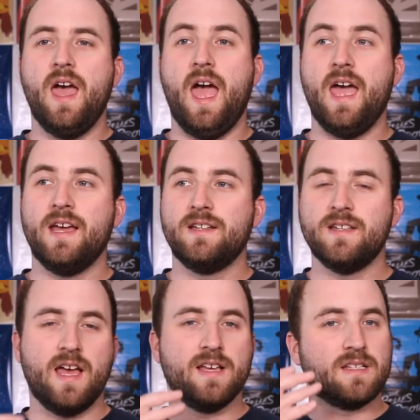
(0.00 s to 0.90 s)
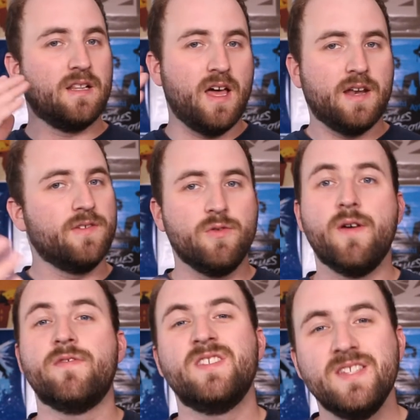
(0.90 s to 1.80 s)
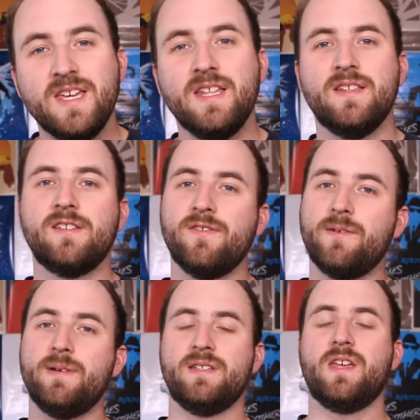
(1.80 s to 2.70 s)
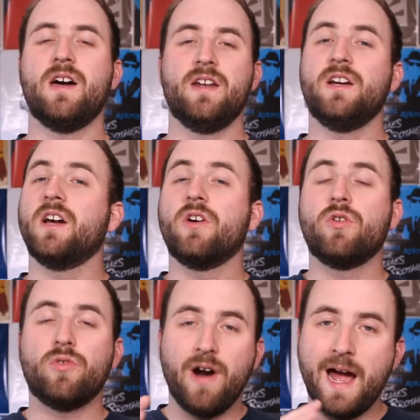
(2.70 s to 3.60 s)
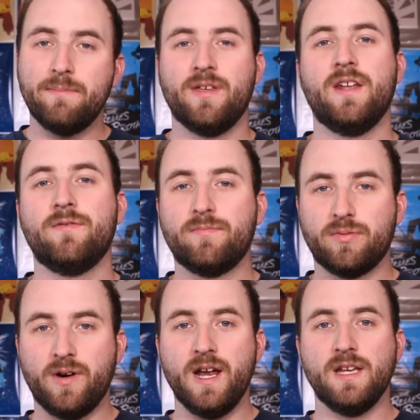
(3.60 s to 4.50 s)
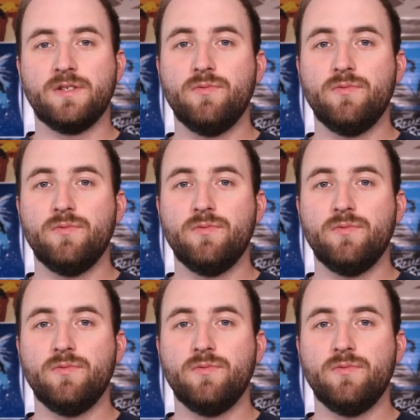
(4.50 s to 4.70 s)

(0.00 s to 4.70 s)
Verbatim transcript: And as a lot of you have seen, this film has gotten a crap ton of praise,